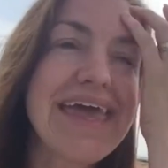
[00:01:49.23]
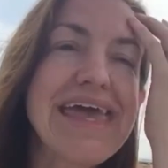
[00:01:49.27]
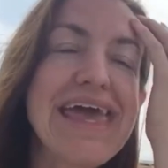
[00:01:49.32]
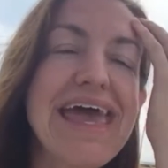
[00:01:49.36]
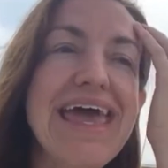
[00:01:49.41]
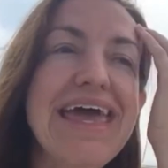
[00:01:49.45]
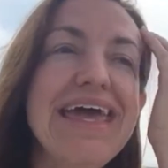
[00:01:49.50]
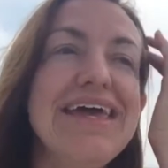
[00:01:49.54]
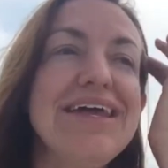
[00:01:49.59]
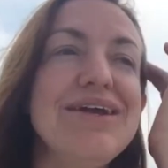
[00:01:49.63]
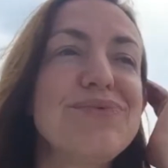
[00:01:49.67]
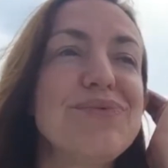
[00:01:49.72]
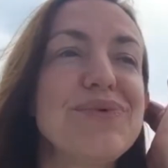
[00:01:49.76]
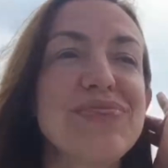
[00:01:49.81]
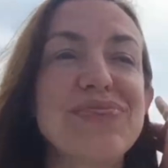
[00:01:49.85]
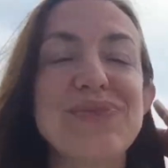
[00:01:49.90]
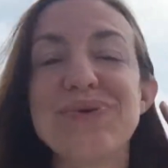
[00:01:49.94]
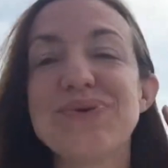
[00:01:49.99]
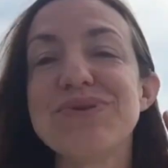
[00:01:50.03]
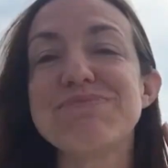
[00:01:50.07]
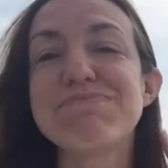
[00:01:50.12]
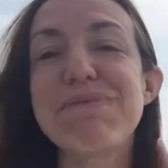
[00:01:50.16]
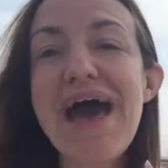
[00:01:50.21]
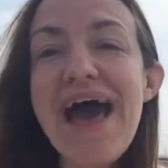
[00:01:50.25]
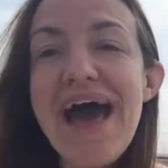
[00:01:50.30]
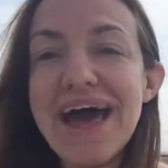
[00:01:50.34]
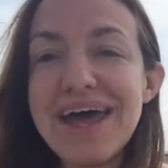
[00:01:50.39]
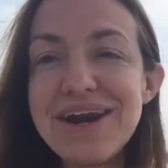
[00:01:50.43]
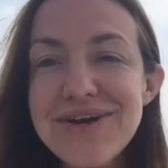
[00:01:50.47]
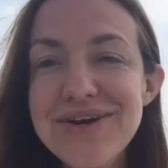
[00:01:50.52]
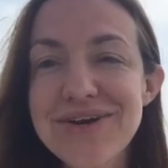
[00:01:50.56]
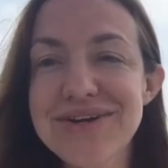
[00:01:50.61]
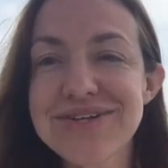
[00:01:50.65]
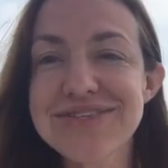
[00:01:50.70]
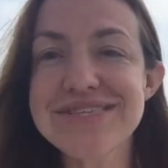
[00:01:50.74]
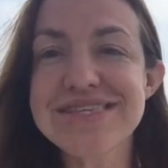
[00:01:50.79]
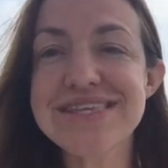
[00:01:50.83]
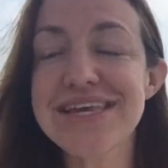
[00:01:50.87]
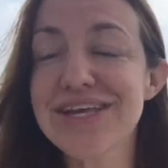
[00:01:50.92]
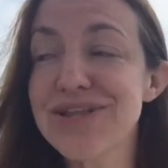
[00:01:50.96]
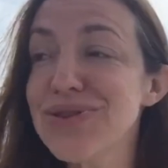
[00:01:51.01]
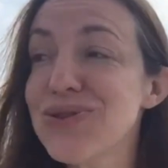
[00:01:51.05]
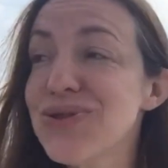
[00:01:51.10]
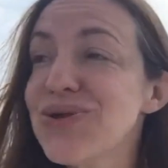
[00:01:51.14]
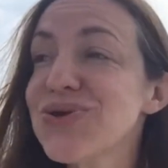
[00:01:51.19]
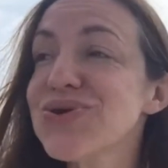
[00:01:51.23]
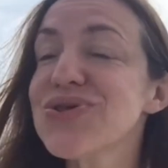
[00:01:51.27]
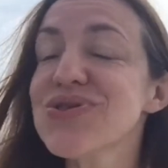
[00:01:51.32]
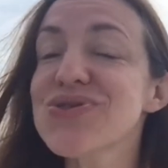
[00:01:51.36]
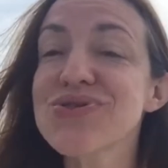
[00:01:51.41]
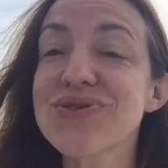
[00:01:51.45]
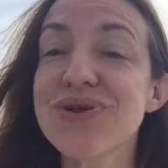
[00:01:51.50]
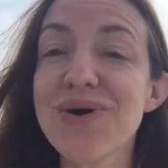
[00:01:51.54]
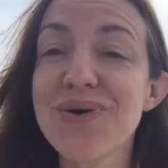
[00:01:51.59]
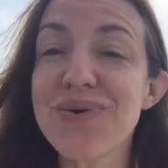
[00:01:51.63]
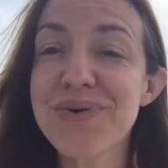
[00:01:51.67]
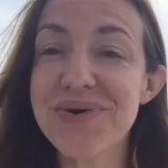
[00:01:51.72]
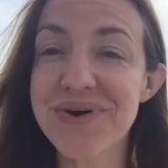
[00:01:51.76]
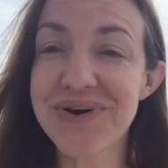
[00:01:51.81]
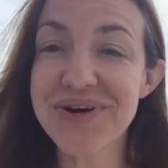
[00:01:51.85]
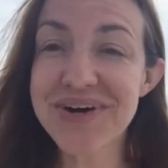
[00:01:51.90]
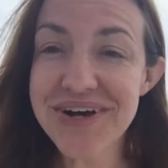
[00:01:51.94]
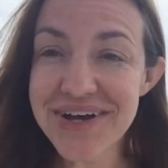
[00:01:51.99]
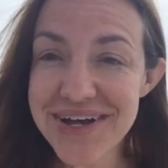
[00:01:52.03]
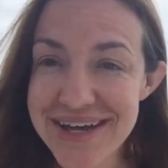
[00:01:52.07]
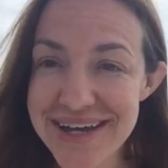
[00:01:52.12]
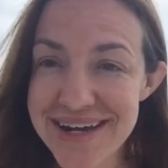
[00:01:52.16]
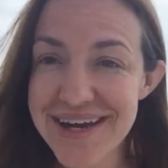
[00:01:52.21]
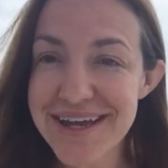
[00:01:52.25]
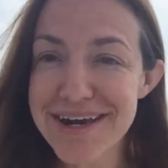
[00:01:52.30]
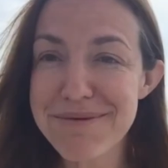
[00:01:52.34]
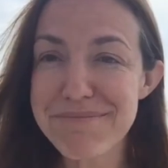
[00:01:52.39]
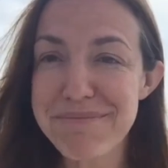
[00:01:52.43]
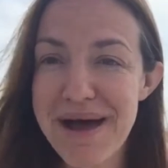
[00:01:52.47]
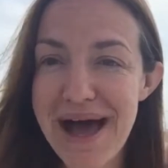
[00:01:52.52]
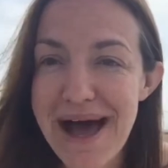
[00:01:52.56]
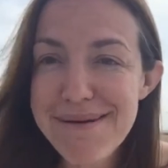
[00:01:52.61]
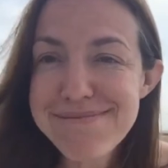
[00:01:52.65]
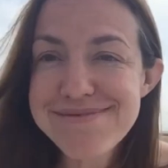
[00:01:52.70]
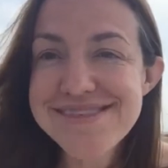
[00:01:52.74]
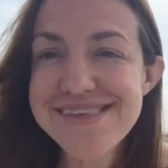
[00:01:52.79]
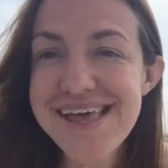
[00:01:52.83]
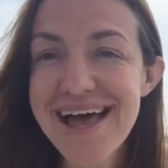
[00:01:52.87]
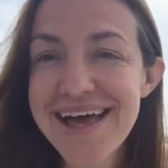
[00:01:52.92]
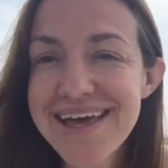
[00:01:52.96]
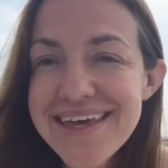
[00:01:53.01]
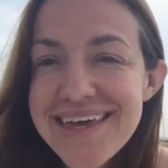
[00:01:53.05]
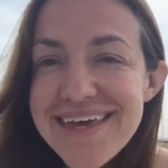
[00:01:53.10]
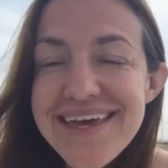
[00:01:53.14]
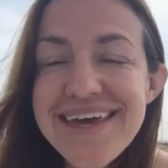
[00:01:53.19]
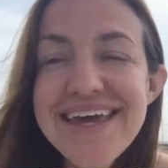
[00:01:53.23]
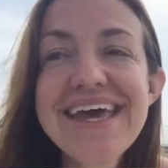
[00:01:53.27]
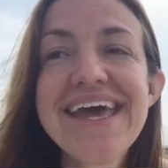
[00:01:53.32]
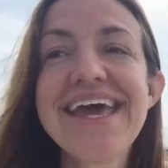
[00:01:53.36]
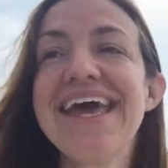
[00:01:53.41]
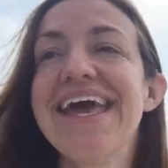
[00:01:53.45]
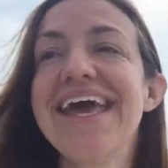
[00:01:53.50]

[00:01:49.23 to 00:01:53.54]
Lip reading: And with those patterns, it looks so good on a PopSocket.